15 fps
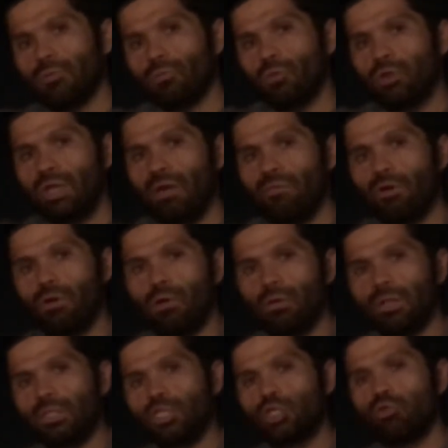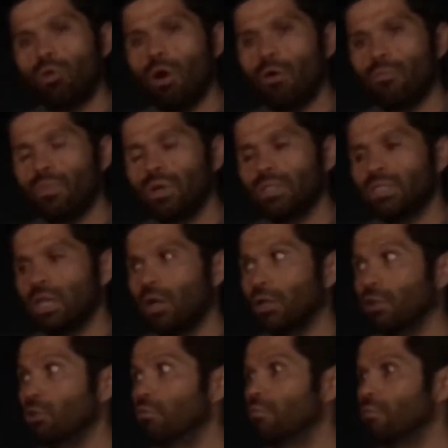When you have a goal that's 12 months out
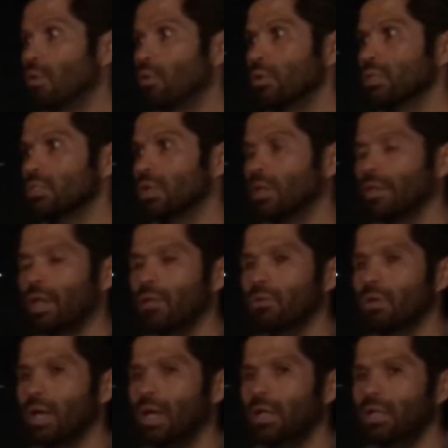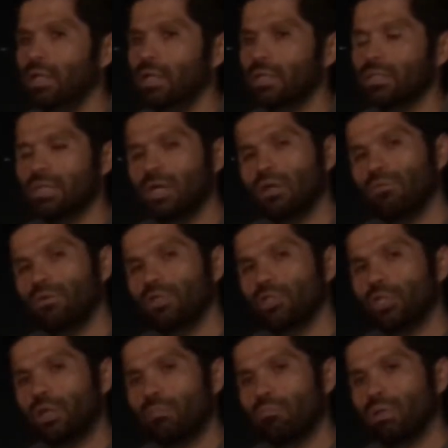and you focus on that, you kind of get tunnel
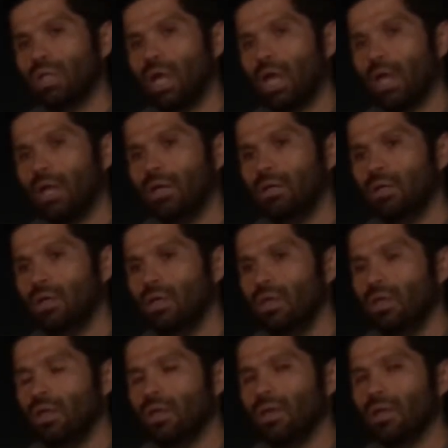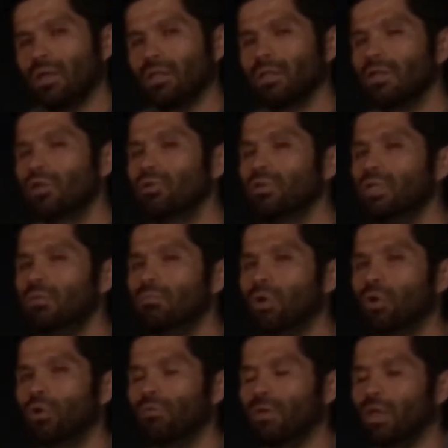vision and blind and a little
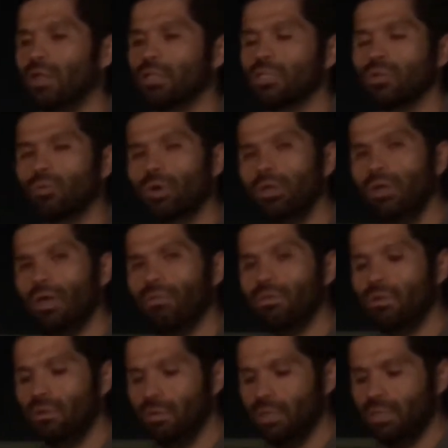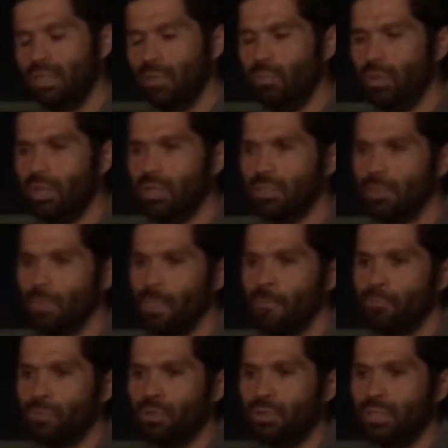demotivated. So what you have to do, the tip is,
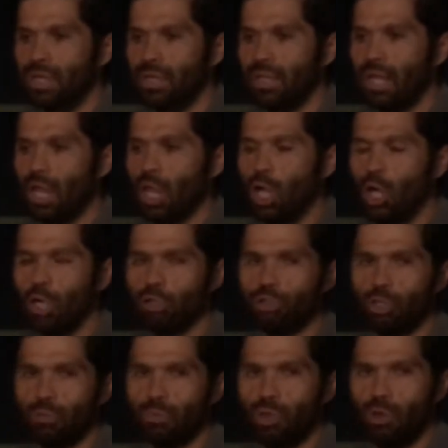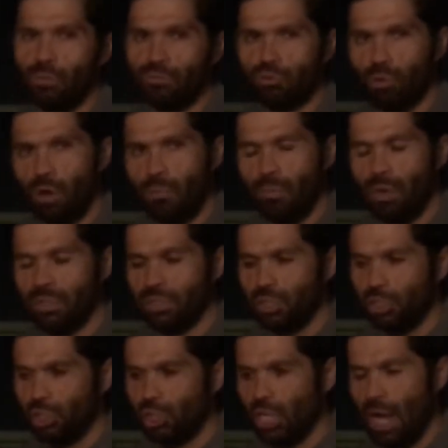you take that long-term goal of 12 months and
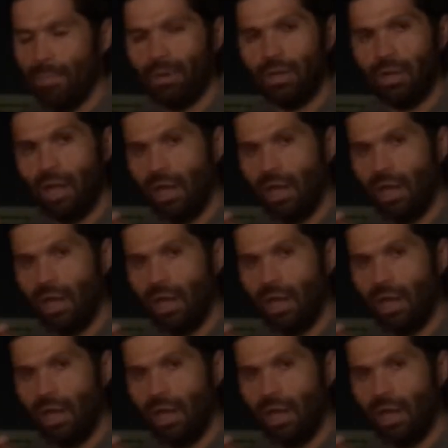you chop it in